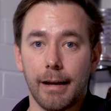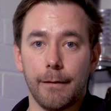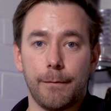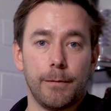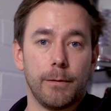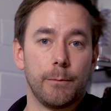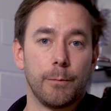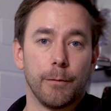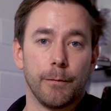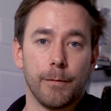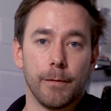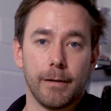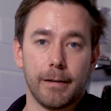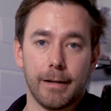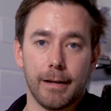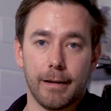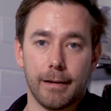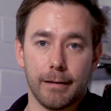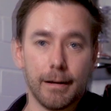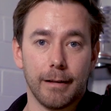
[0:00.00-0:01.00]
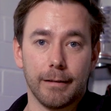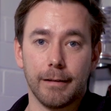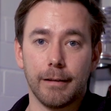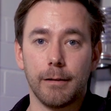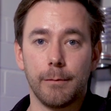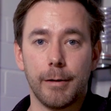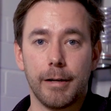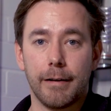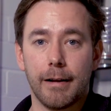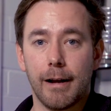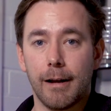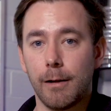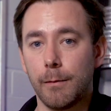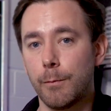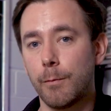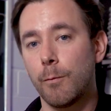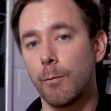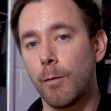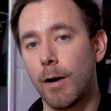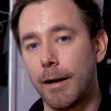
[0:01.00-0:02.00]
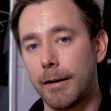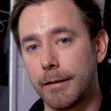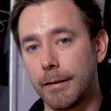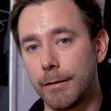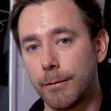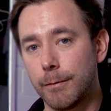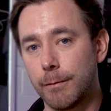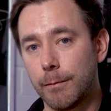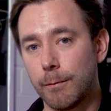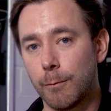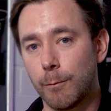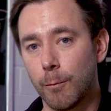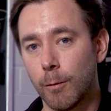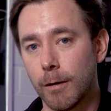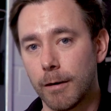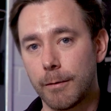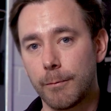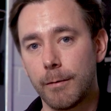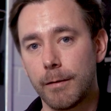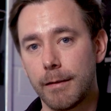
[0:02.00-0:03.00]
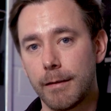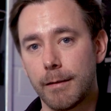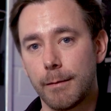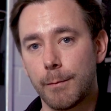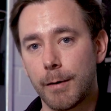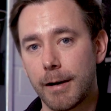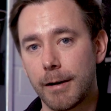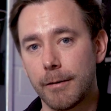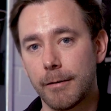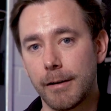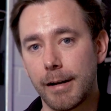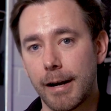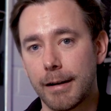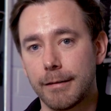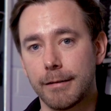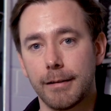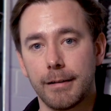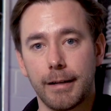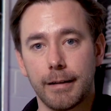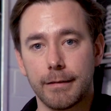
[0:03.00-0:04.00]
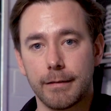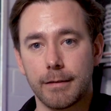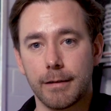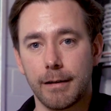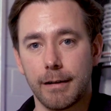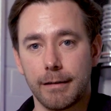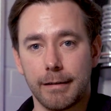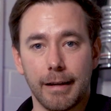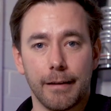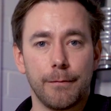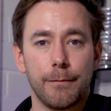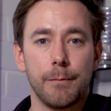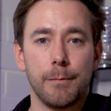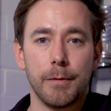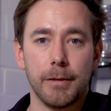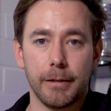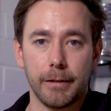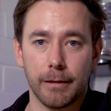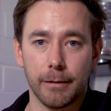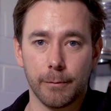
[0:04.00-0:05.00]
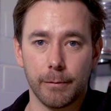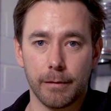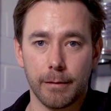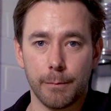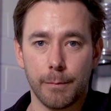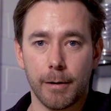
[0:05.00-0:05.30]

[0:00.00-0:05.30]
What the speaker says: If you'd prefer to get a little bit of help while you work with the bioreactor and get started, get familiar with the